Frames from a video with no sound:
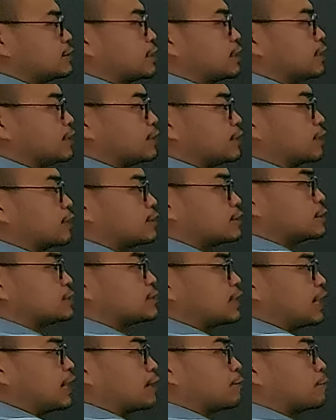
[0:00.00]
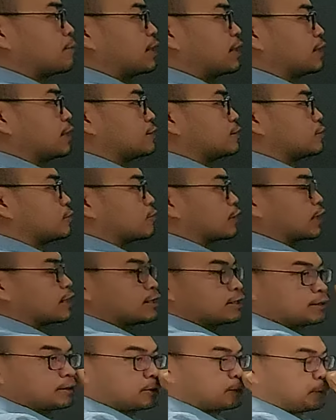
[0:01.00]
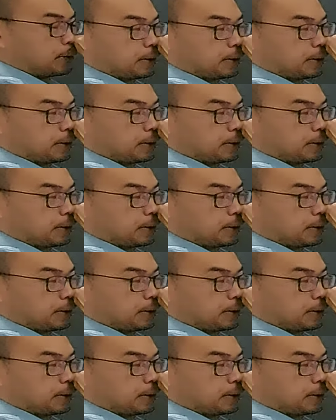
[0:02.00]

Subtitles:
say this is Aiman, okay?